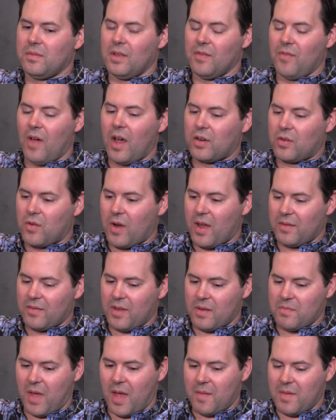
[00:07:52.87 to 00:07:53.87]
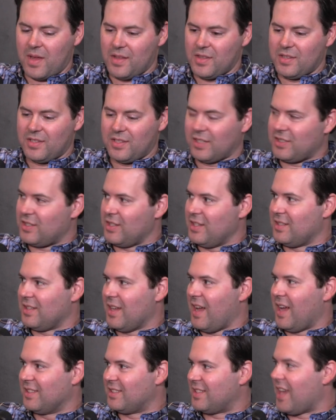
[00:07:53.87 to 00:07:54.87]
Yvonne Craig in Batman in the 60s
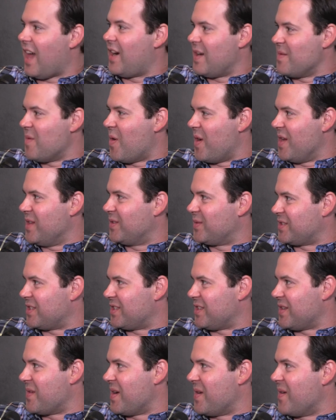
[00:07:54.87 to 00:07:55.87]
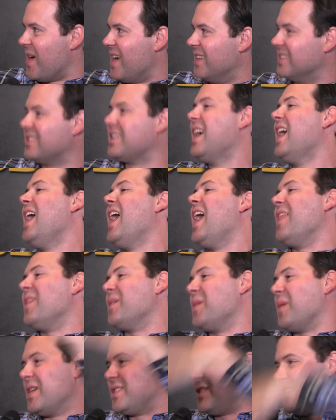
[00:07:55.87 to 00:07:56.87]
on Saturday mornings, which is in reruns, and
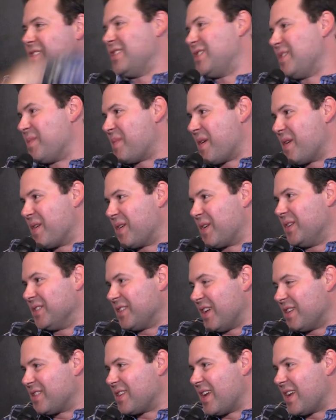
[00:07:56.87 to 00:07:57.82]
then we watch DC Superhero Girls on